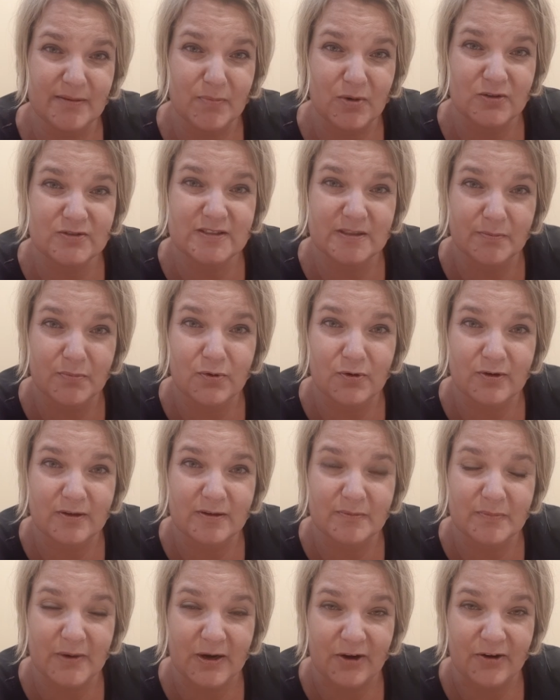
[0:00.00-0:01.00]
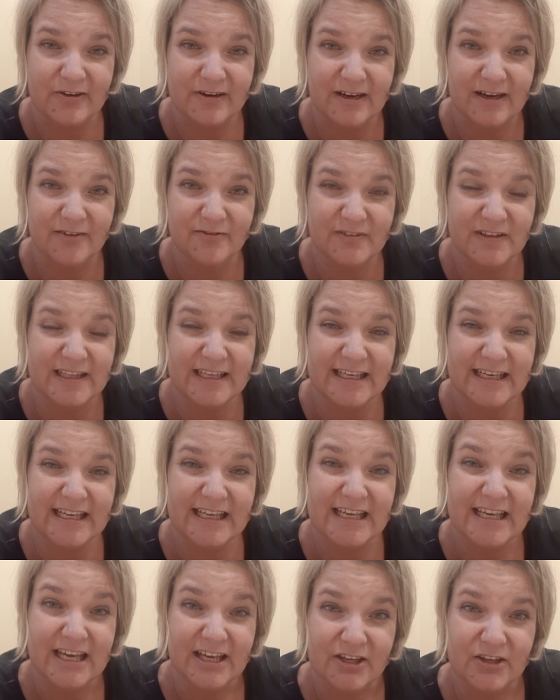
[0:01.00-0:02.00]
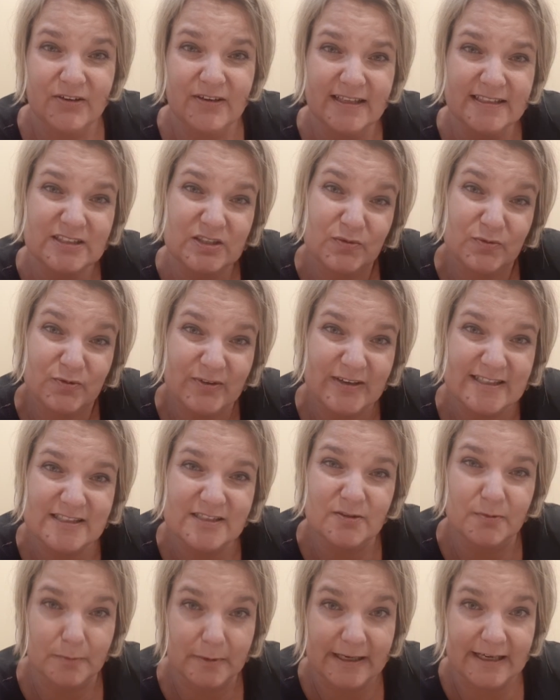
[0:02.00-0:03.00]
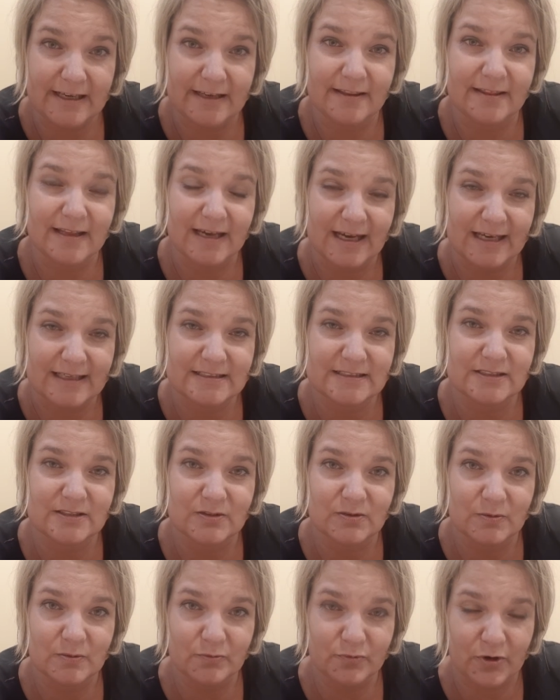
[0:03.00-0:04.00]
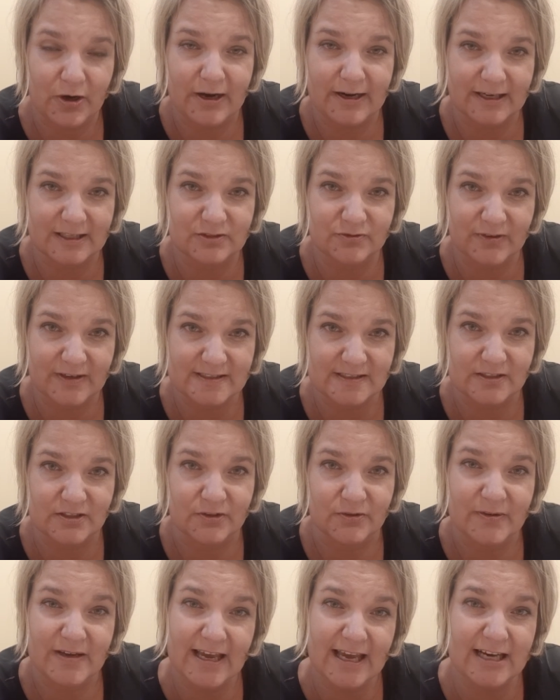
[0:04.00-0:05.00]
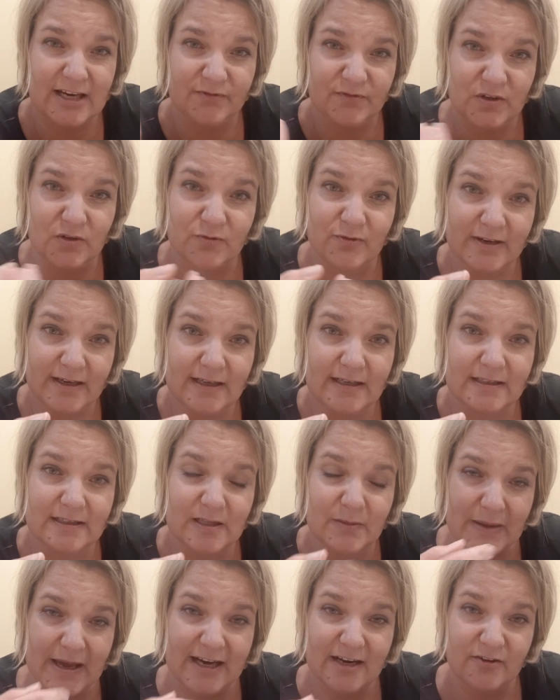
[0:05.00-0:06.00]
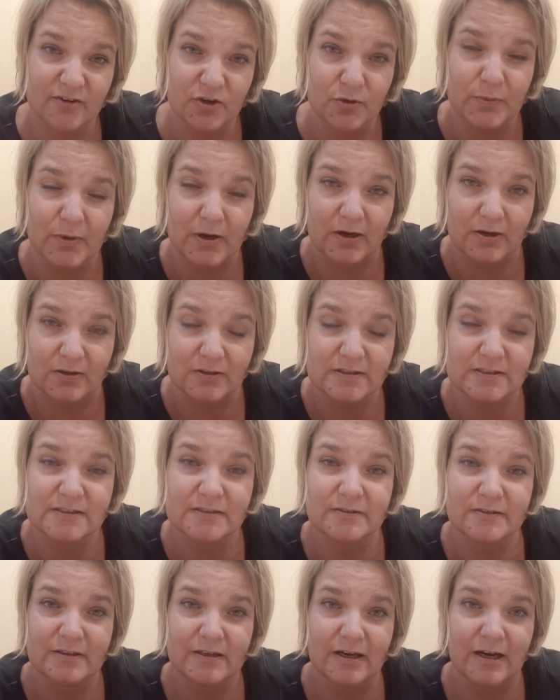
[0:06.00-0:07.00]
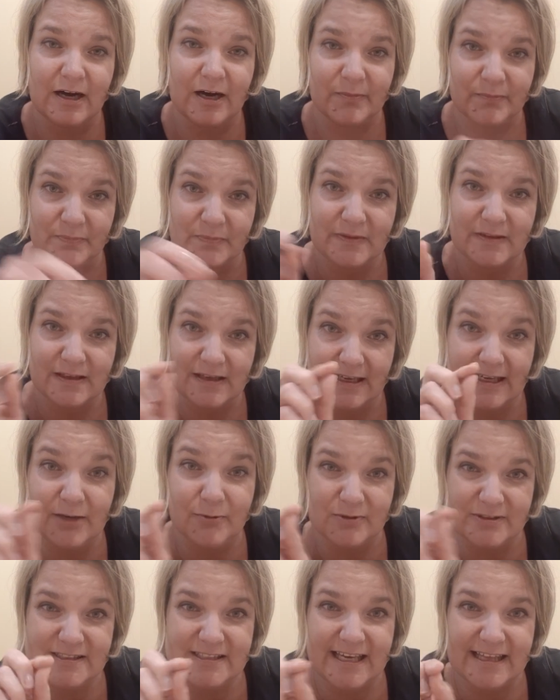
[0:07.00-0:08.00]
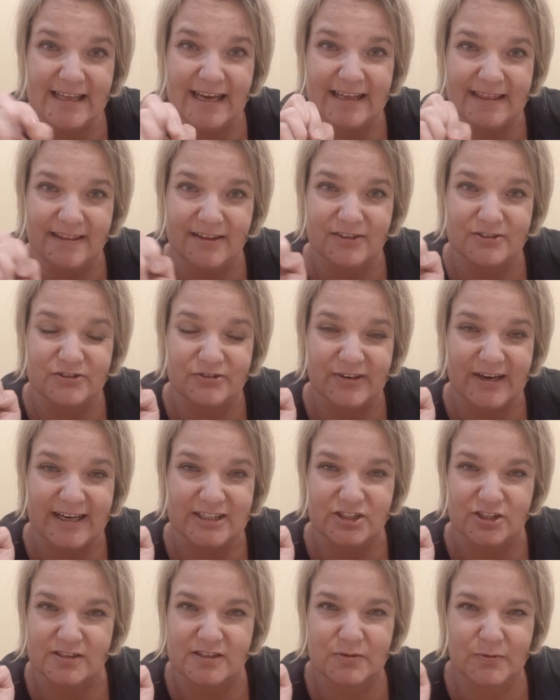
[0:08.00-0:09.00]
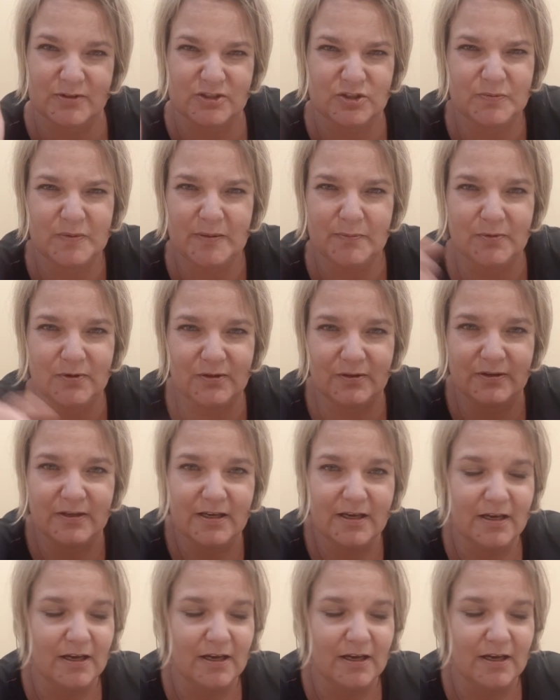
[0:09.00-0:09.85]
most important part of cleaning. You need to rinse away that product residue. And if you read the back of your bottles, it will say that in the directions, which people